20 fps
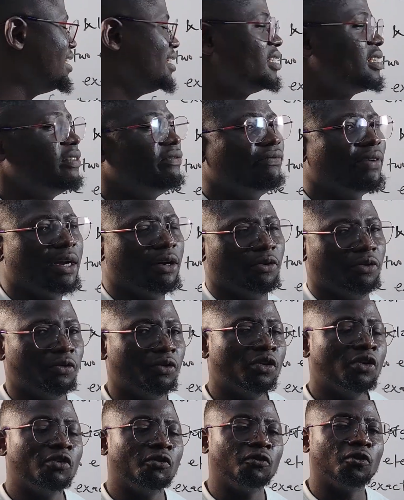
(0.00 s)
the same value
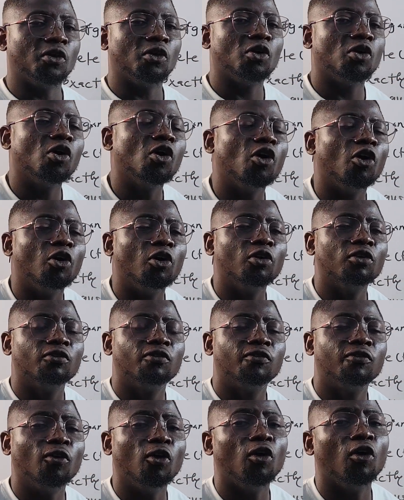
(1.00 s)
for all
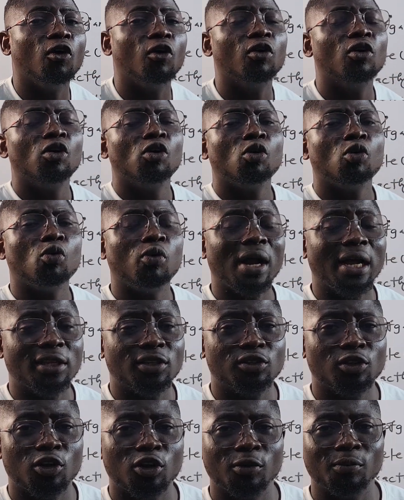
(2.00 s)
four
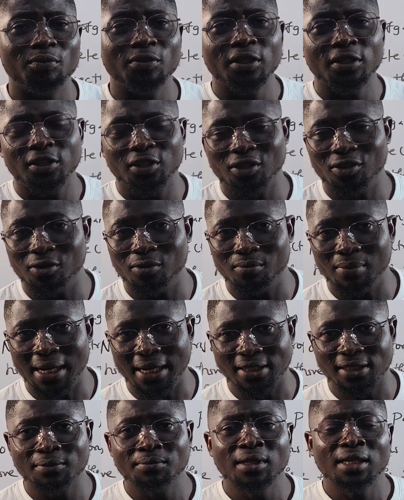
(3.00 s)
quantum
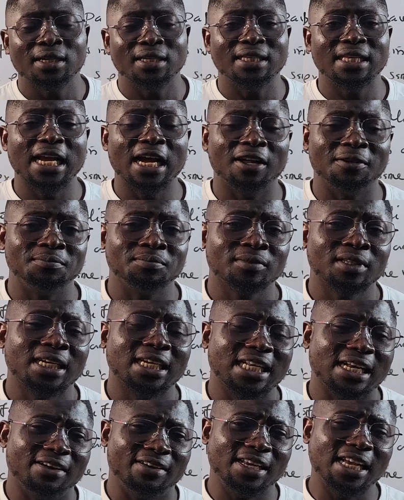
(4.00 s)
numbers. Now,
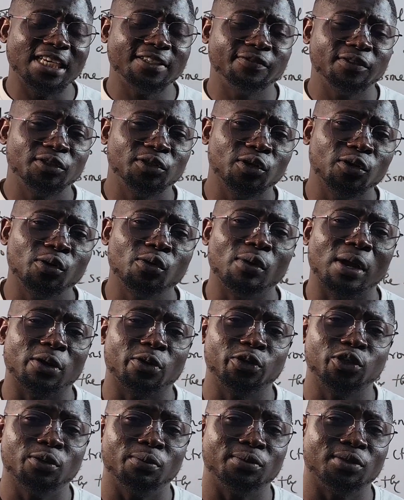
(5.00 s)
in our next video, we're
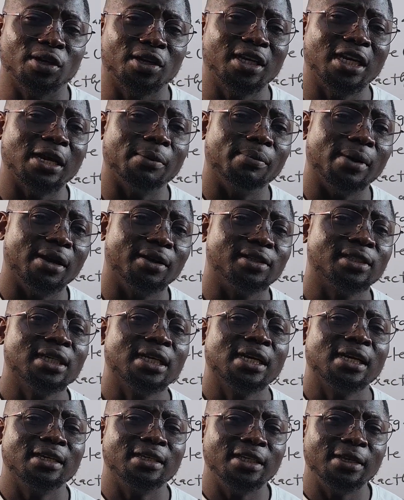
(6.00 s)
going to be talking about
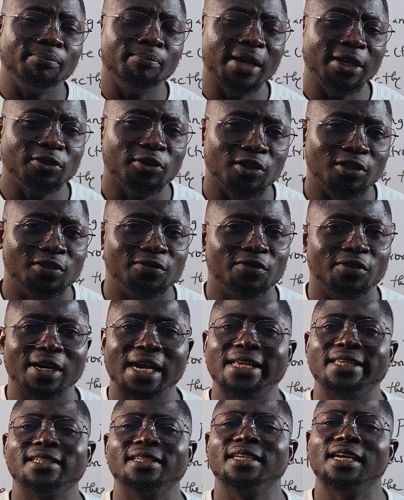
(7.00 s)
the methods for
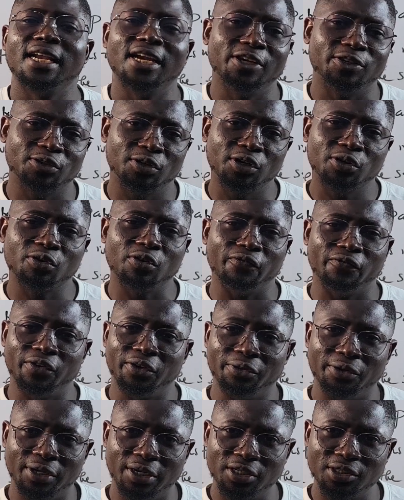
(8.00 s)
writing electronic
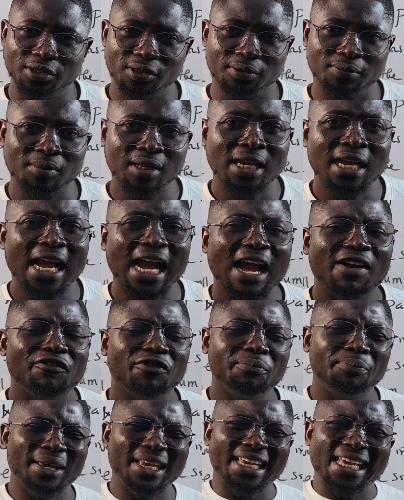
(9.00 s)
configuration,
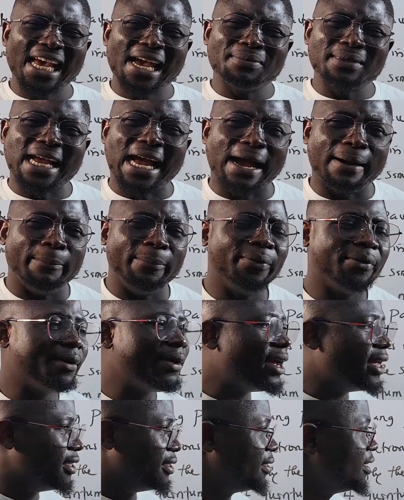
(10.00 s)
having been kept
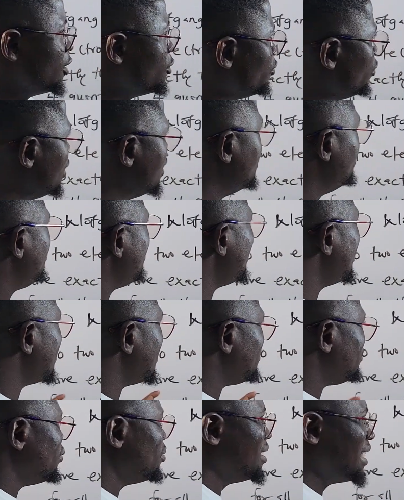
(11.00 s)
abreast with the
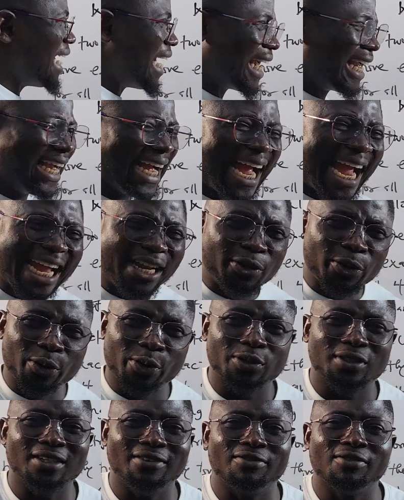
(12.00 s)
principles that guide
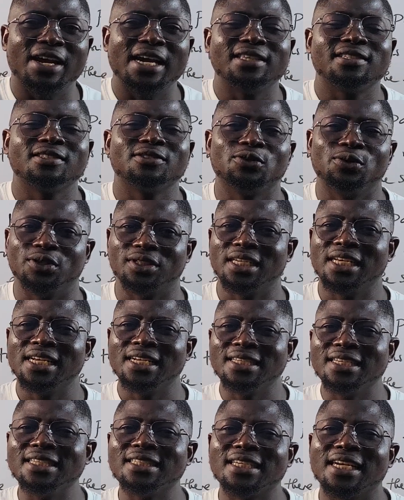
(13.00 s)
us in writing what
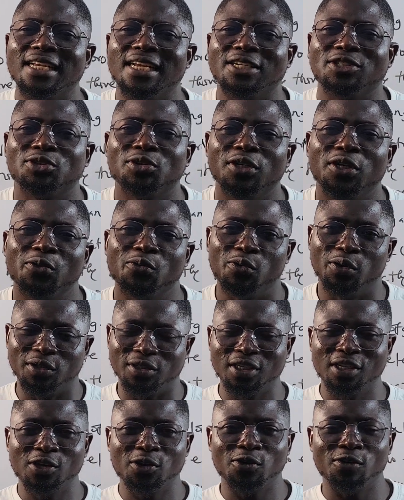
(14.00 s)
this electronic
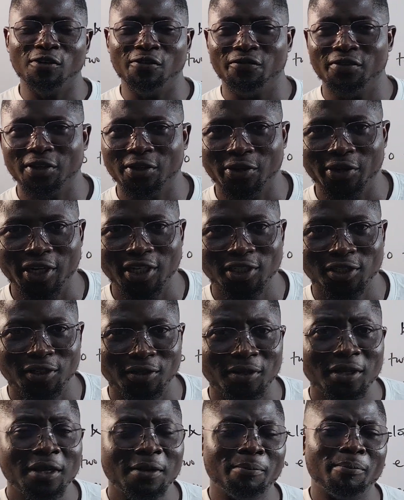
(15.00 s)
what
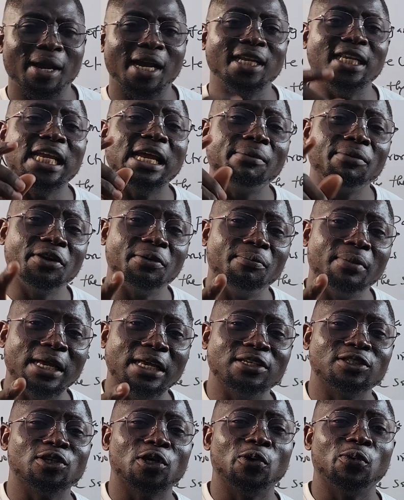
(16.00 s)
configuration. My name
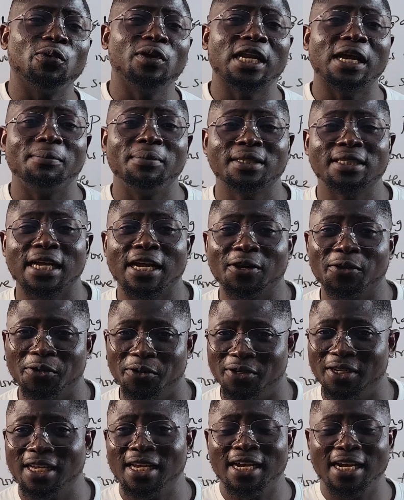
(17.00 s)
remains Owolabi
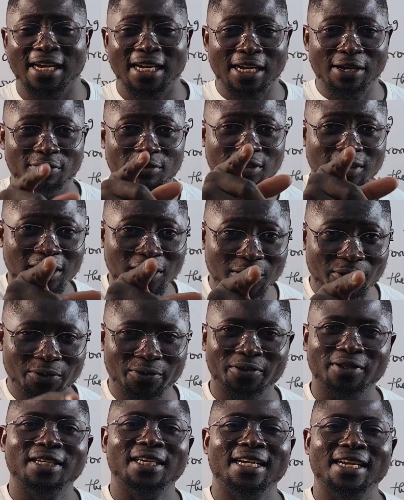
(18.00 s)
Tangod, and I'll see
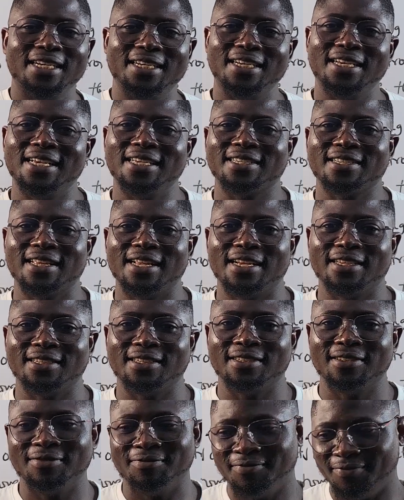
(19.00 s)
you in the next
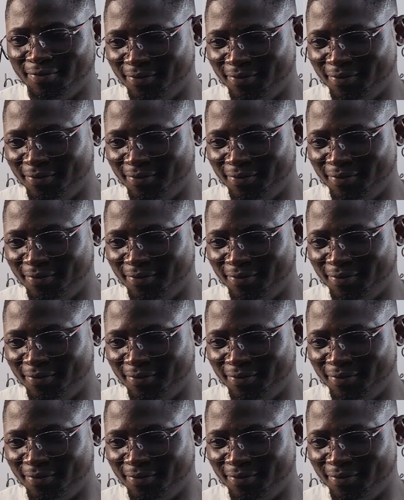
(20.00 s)
class.